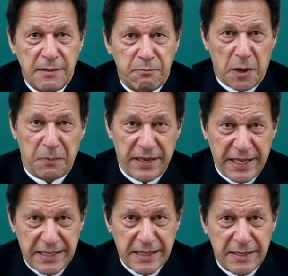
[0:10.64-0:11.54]

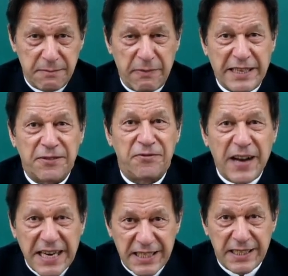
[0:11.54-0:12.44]
propagated by the
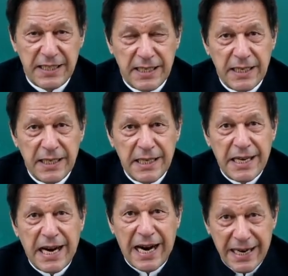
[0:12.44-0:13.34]
fascist
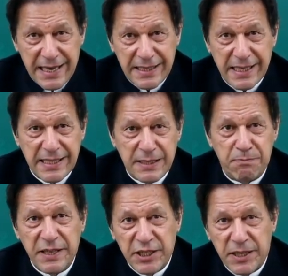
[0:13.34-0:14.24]

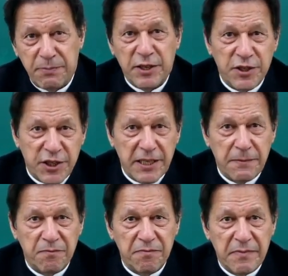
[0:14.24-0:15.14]
RSS-BJP
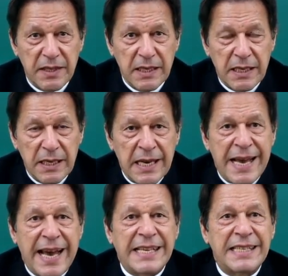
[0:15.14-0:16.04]
regime
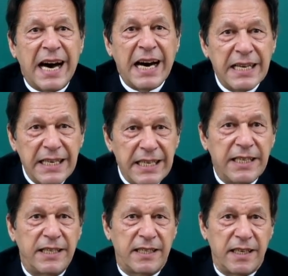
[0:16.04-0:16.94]
has
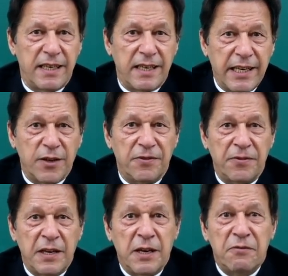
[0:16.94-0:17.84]
unleashed a reign of
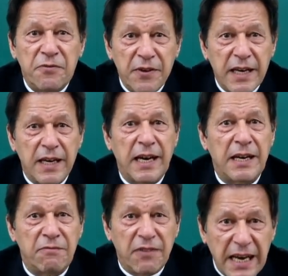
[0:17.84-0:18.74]
fear
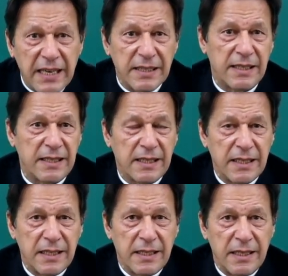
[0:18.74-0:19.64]
and violence
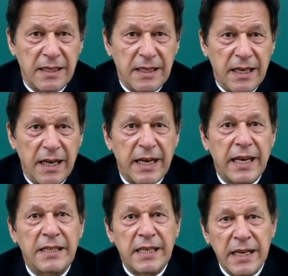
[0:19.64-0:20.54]

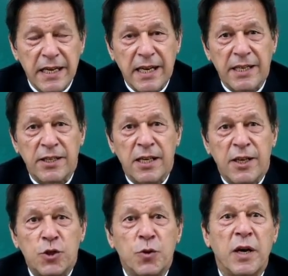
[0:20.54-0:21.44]
against India's
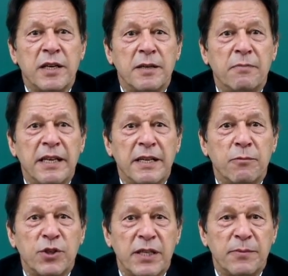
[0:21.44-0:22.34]
200 million
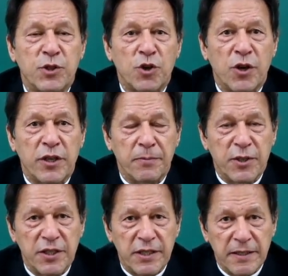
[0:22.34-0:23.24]
Muslim-strong
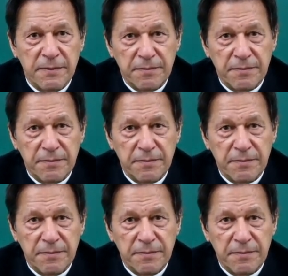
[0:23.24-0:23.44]
community.